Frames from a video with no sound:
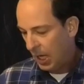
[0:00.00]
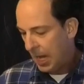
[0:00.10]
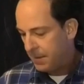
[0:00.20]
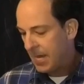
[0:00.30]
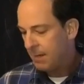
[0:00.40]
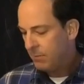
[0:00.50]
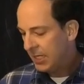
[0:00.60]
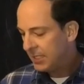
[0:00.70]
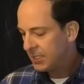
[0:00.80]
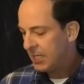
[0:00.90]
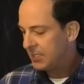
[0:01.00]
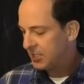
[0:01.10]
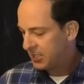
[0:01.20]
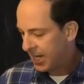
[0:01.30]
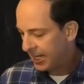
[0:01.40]
And that means there's
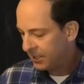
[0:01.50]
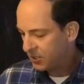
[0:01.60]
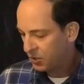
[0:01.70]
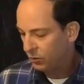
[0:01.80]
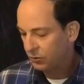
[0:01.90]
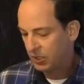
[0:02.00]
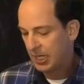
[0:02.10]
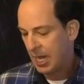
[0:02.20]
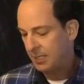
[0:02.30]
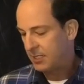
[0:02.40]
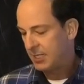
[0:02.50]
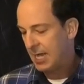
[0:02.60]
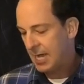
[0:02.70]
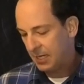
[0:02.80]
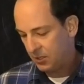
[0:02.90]
staggered school
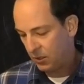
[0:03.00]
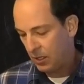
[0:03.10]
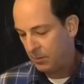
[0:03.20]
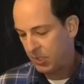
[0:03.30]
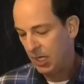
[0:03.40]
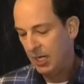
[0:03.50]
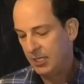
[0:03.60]
start times,